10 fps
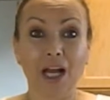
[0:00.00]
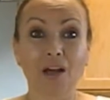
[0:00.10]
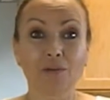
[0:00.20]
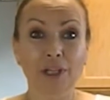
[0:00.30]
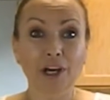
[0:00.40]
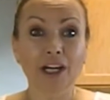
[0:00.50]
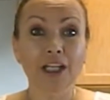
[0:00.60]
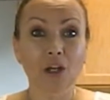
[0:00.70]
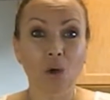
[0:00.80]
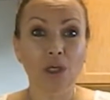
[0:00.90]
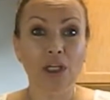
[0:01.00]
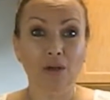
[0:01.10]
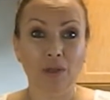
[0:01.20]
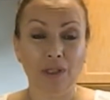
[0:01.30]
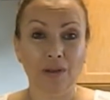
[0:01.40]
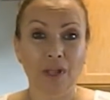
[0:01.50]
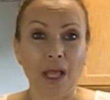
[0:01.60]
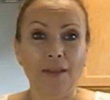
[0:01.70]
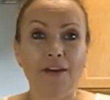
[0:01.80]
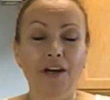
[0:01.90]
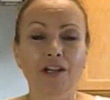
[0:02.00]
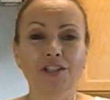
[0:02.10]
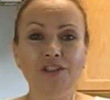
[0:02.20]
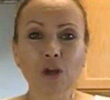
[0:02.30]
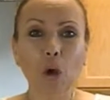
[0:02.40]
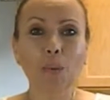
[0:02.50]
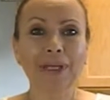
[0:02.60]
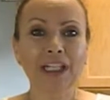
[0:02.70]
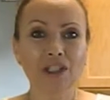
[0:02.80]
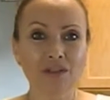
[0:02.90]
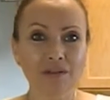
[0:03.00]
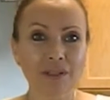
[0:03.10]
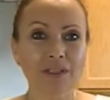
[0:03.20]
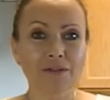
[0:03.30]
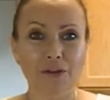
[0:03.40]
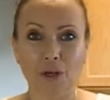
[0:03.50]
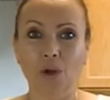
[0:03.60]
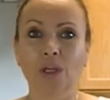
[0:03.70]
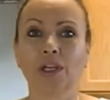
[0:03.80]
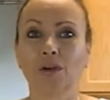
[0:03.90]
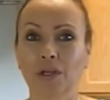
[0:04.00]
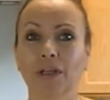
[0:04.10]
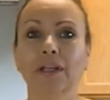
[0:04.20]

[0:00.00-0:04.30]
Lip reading: regarding coconut oil. There are so many uses for coconut oil,